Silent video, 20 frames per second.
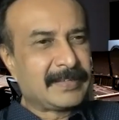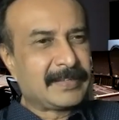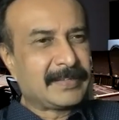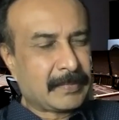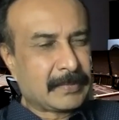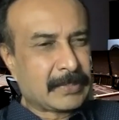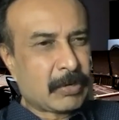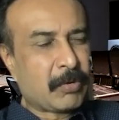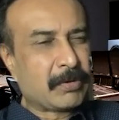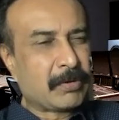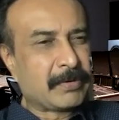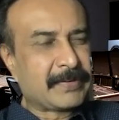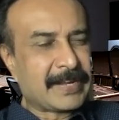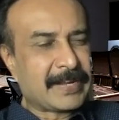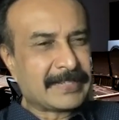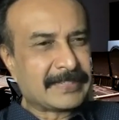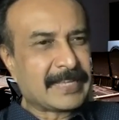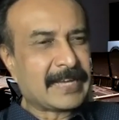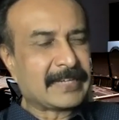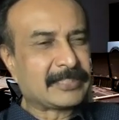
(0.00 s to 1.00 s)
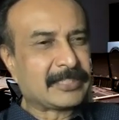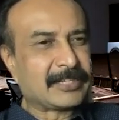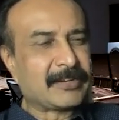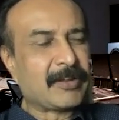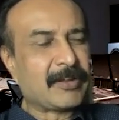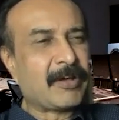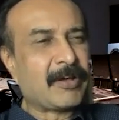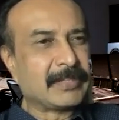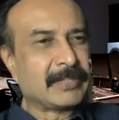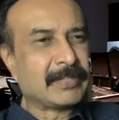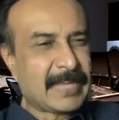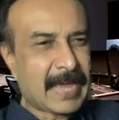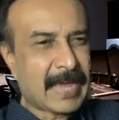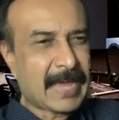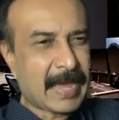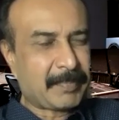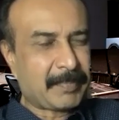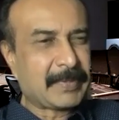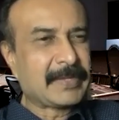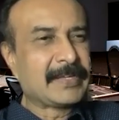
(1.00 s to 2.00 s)
the whole transaction on the
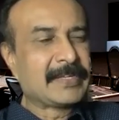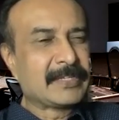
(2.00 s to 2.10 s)
app.